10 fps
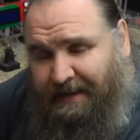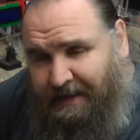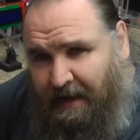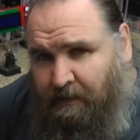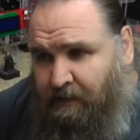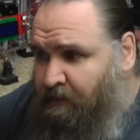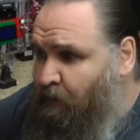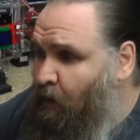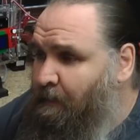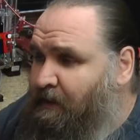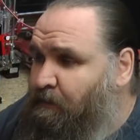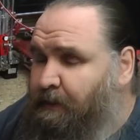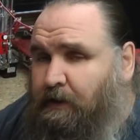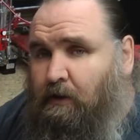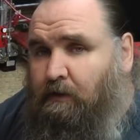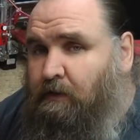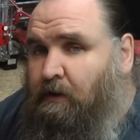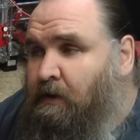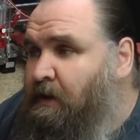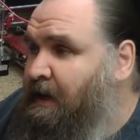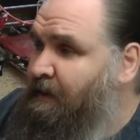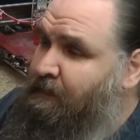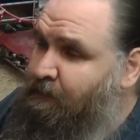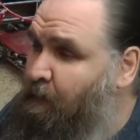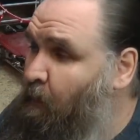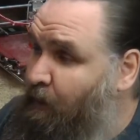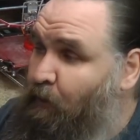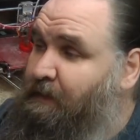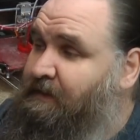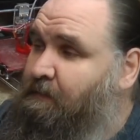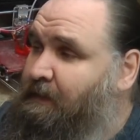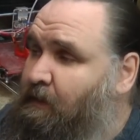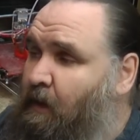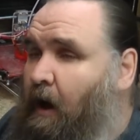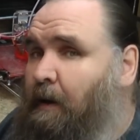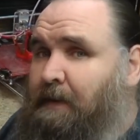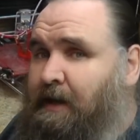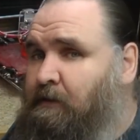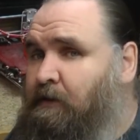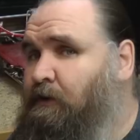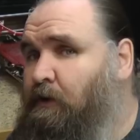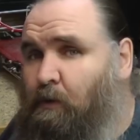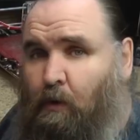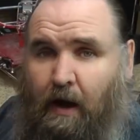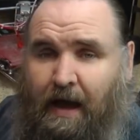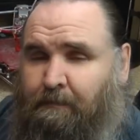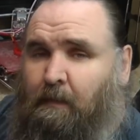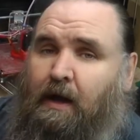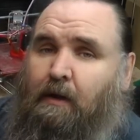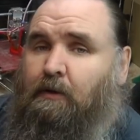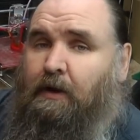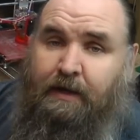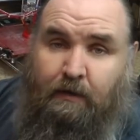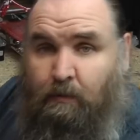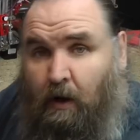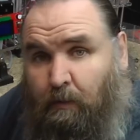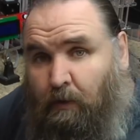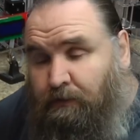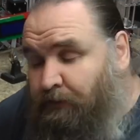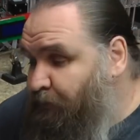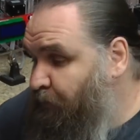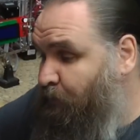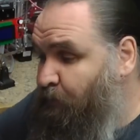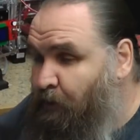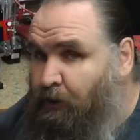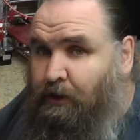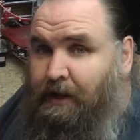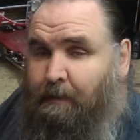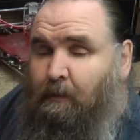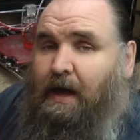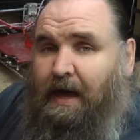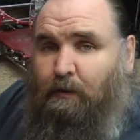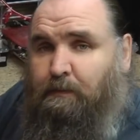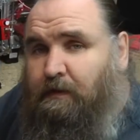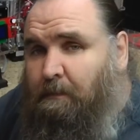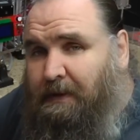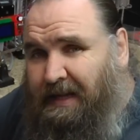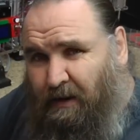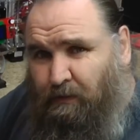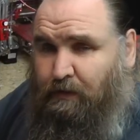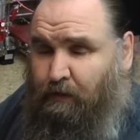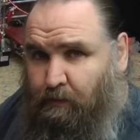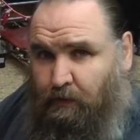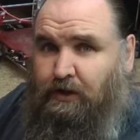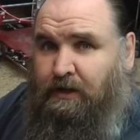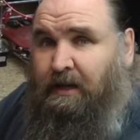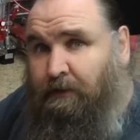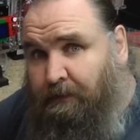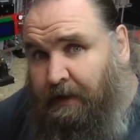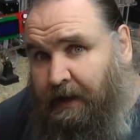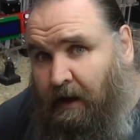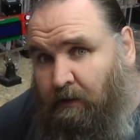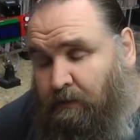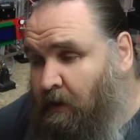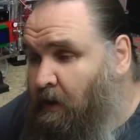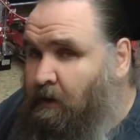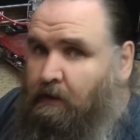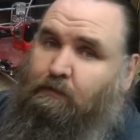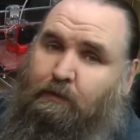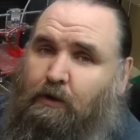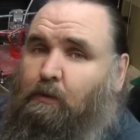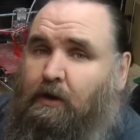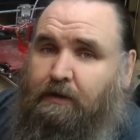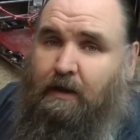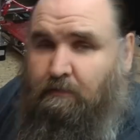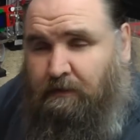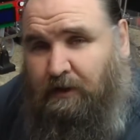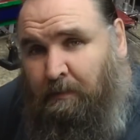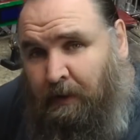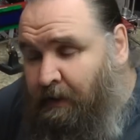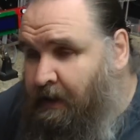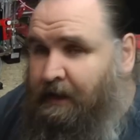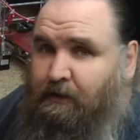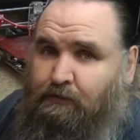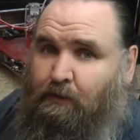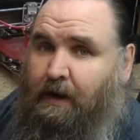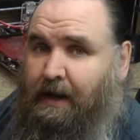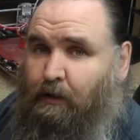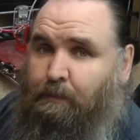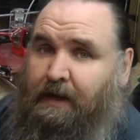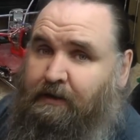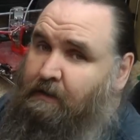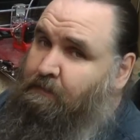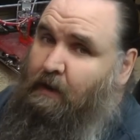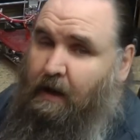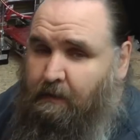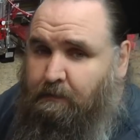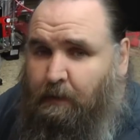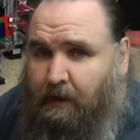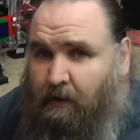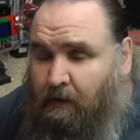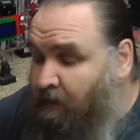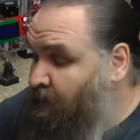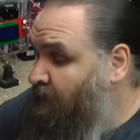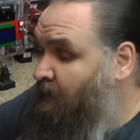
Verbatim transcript: down in the comments because even if it might not be something that I'm needing to do or I have my own idea of what I want to do, it might help somebody else who's watching these videos because we've got to work together as a community to try and help each everyone along.